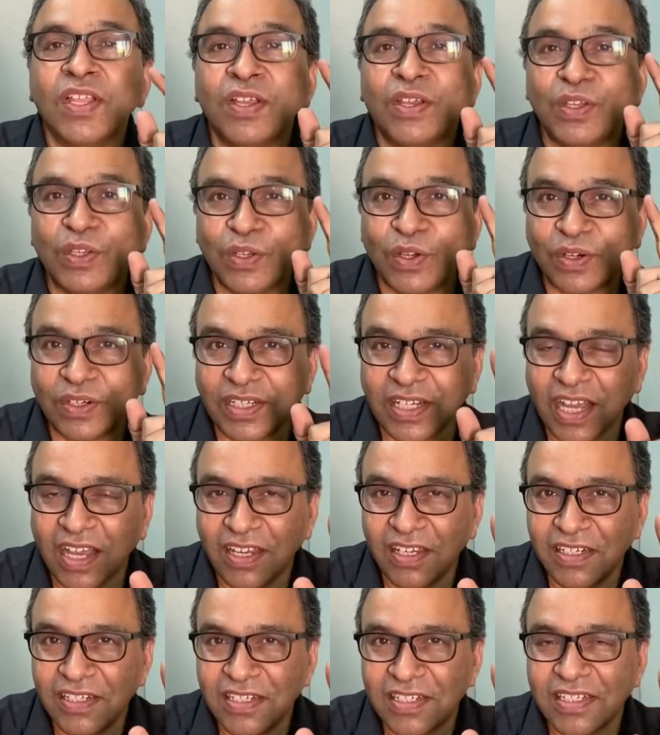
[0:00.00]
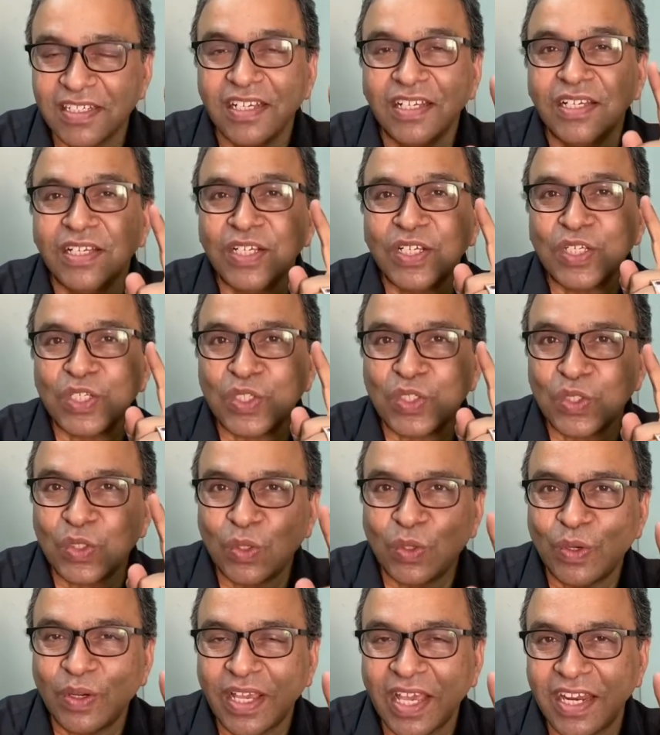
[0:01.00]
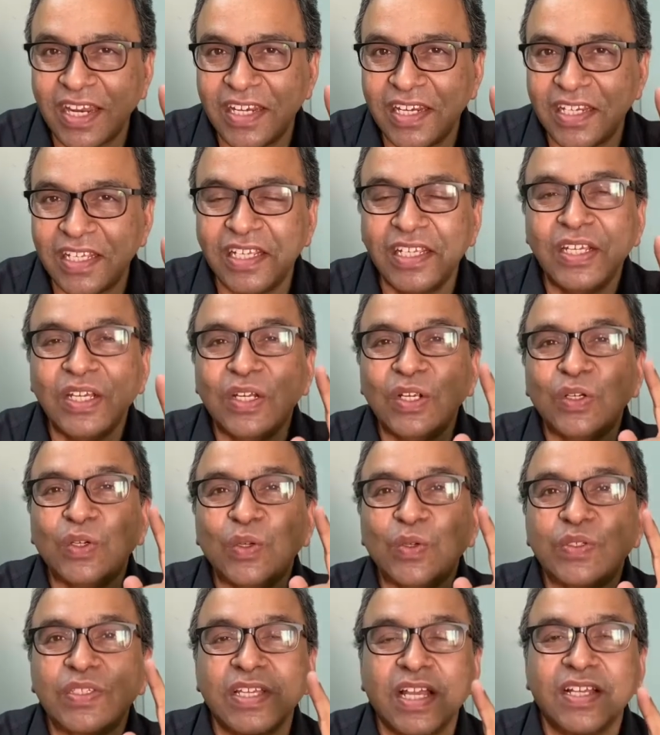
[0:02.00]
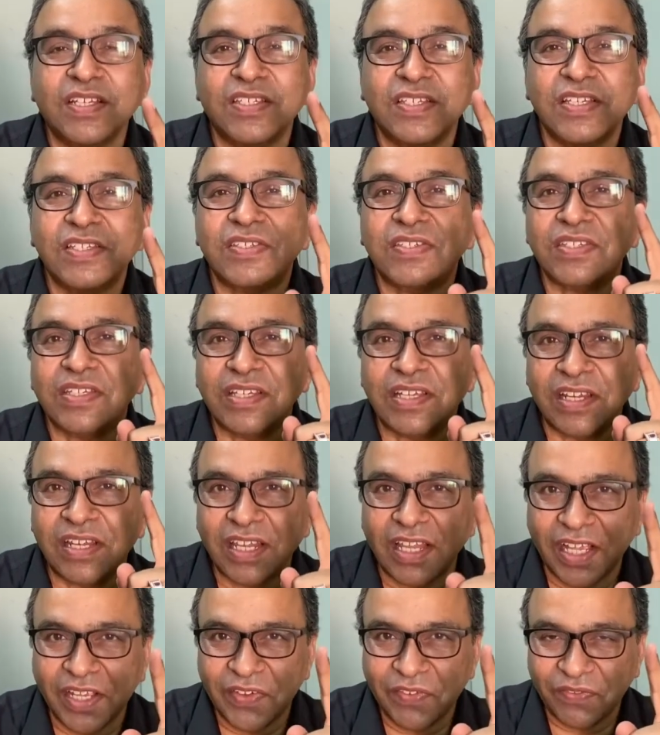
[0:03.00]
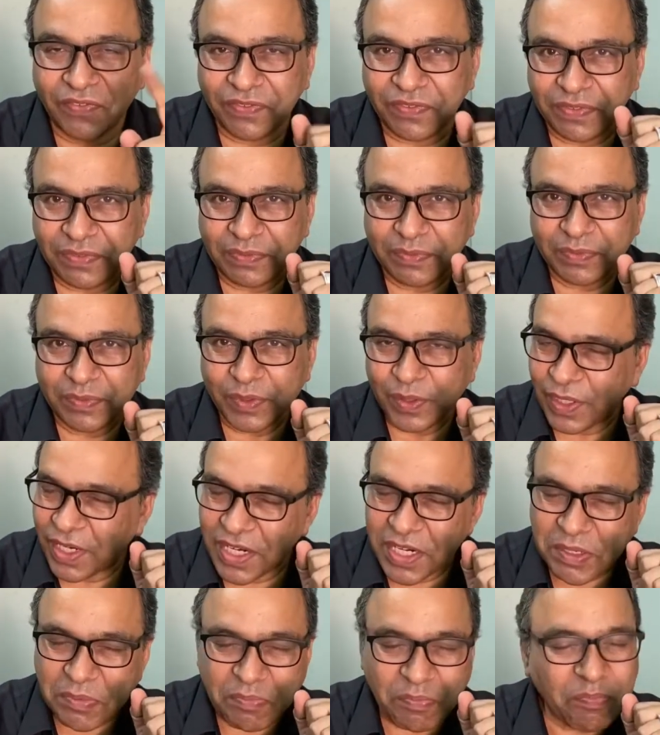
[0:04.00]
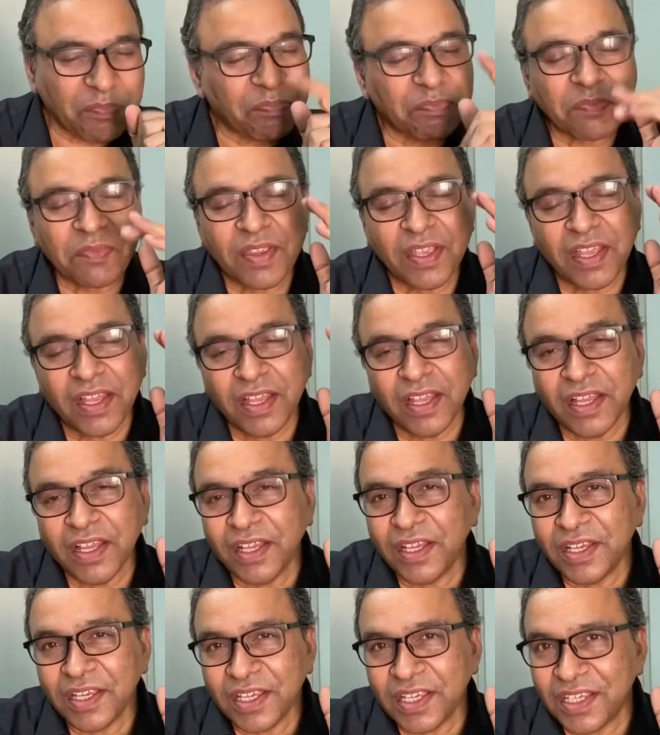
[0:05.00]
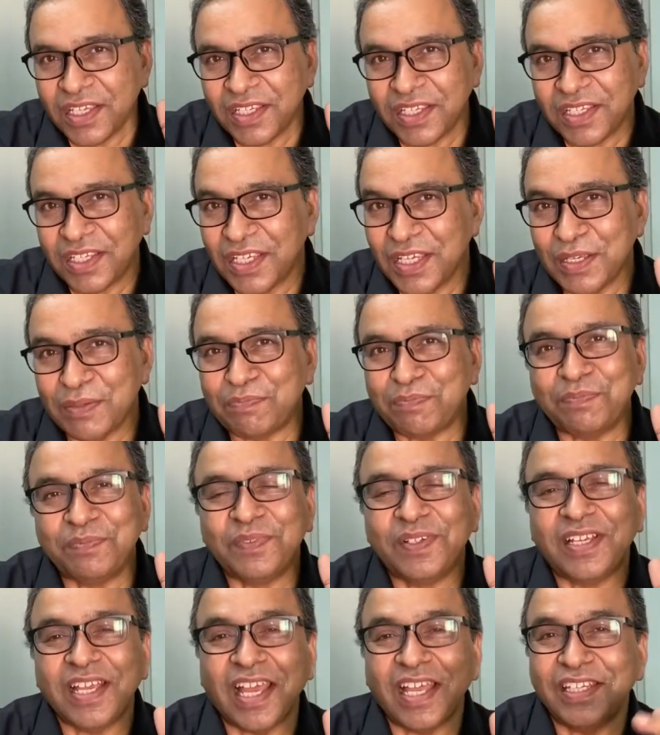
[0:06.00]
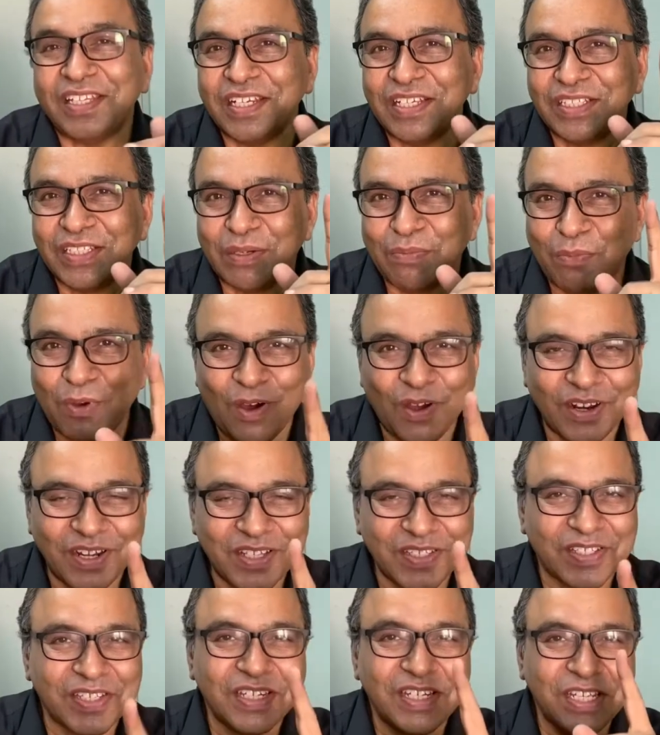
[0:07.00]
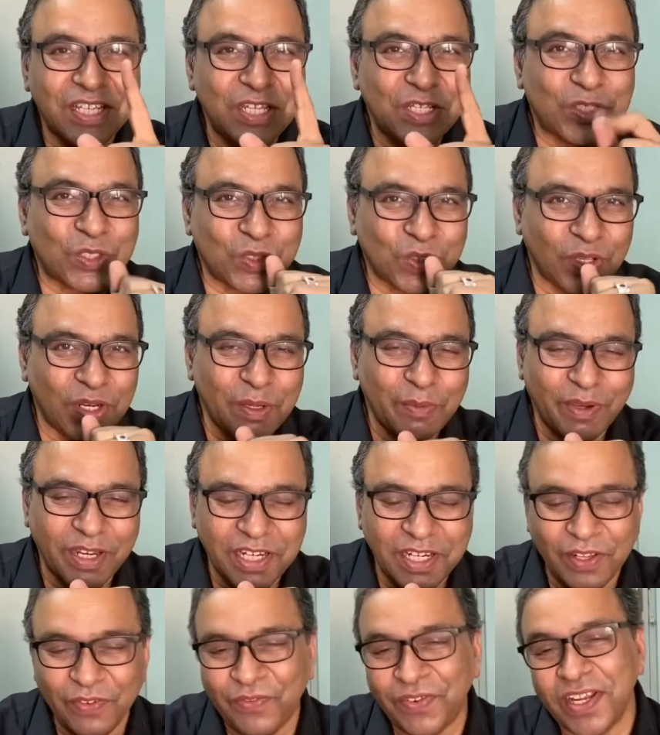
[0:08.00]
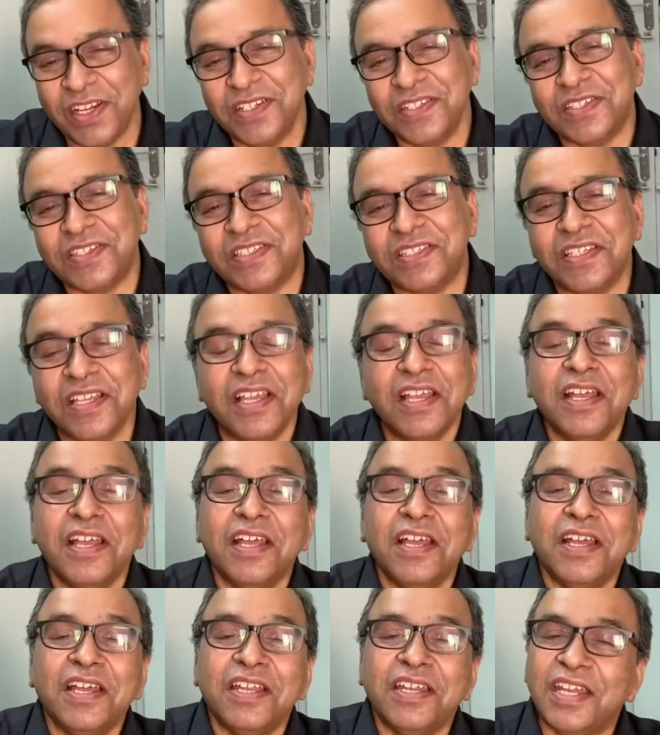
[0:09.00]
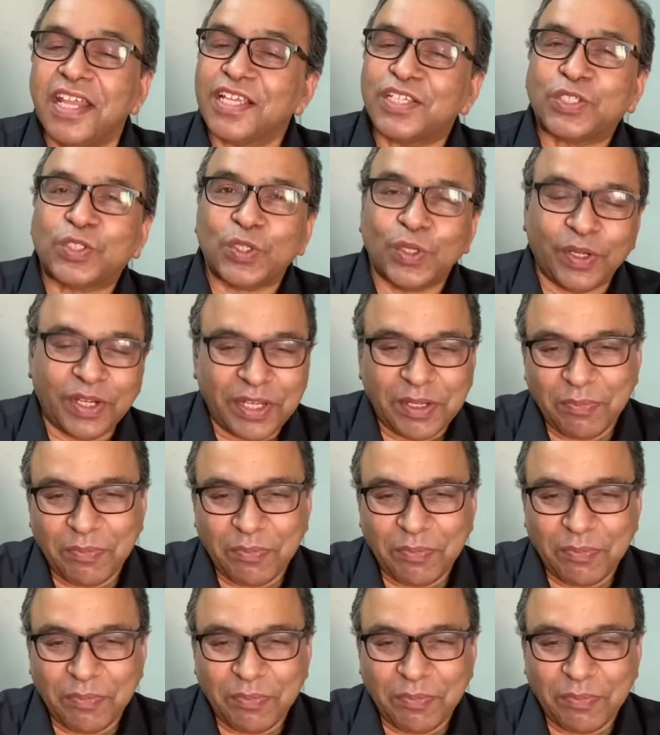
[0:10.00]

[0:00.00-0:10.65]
Your talent is no guarantee to success in life. Right? Keep gathering the morals in each story, my dear friends. Next story.